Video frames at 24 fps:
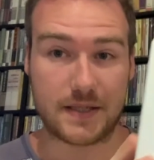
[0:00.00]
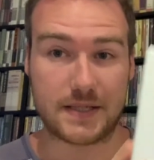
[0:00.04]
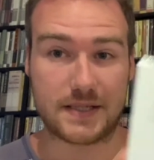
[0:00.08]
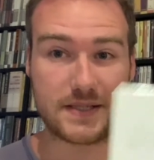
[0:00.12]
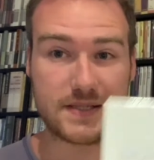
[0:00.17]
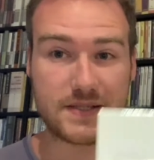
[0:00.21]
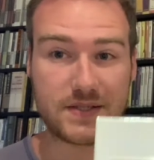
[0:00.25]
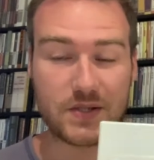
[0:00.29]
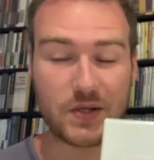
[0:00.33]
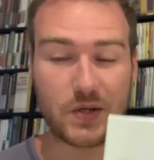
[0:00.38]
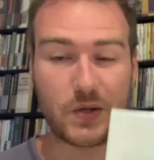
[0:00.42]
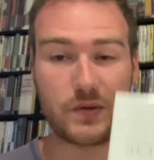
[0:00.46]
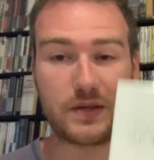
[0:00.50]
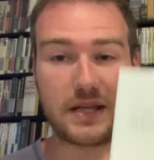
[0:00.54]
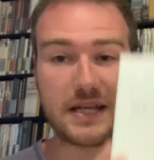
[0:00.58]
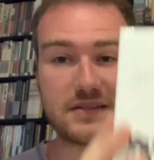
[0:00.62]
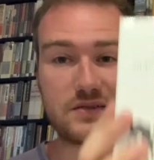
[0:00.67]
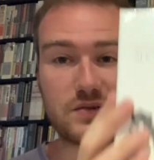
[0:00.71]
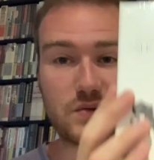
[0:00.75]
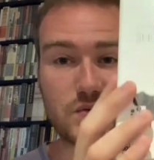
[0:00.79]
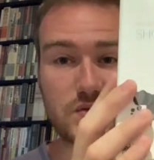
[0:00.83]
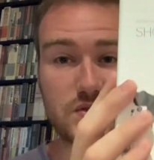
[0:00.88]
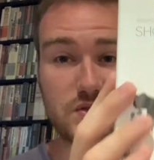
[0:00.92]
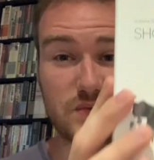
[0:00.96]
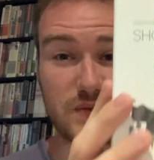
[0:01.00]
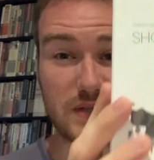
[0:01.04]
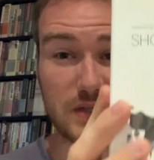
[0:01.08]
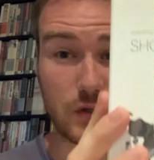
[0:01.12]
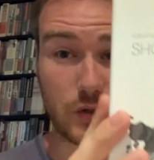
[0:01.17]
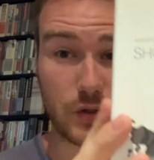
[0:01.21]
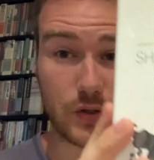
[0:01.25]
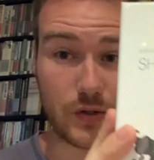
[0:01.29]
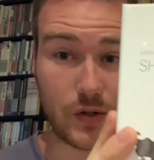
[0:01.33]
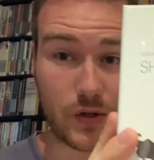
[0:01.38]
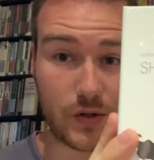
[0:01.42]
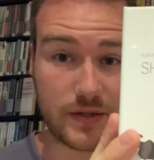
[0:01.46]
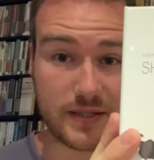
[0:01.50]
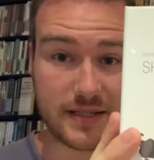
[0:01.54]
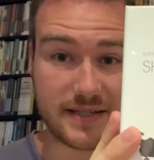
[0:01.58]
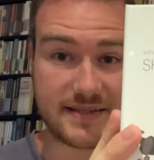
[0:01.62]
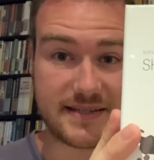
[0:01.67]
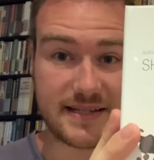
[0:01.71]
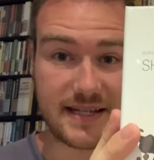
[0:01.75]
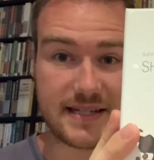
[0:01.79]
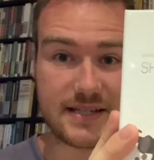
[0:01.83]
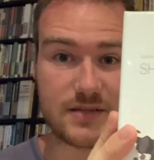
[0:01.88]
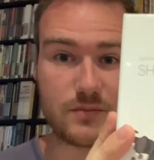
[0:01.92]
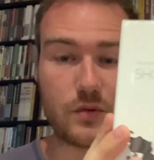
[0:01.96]
So that's also included on the
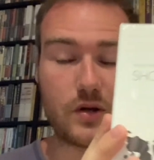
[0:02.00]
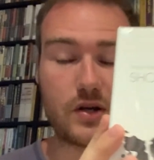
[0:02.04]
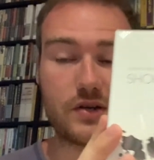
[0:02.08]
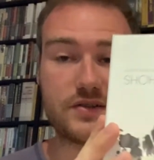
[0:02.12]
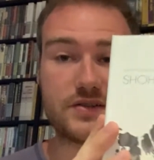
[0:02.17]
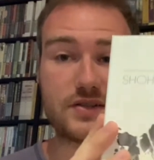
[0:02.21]
set as well.